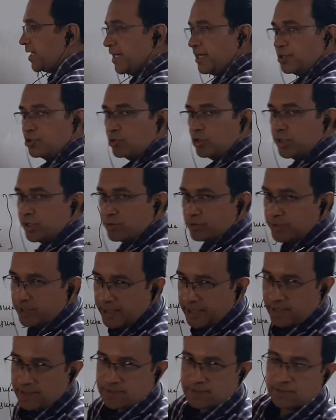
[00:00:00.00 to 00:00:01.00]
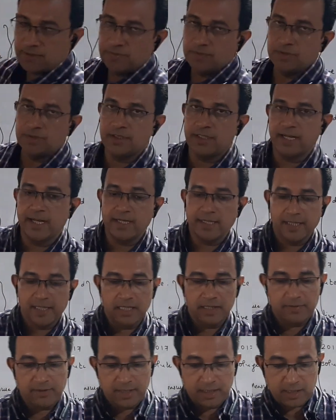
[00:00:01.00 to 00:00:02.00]
I told you there are some
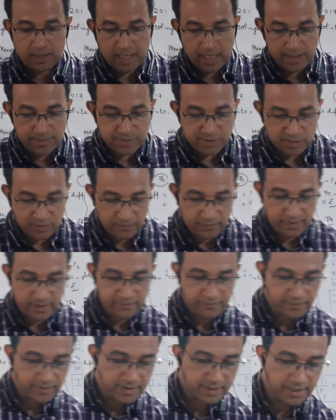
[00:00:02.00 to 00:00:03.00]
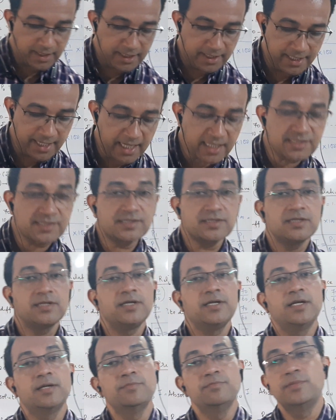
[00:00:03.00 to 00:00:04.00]
10-11 types of different
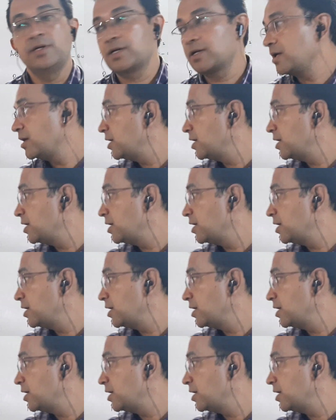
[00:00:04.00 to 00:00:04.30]
index number.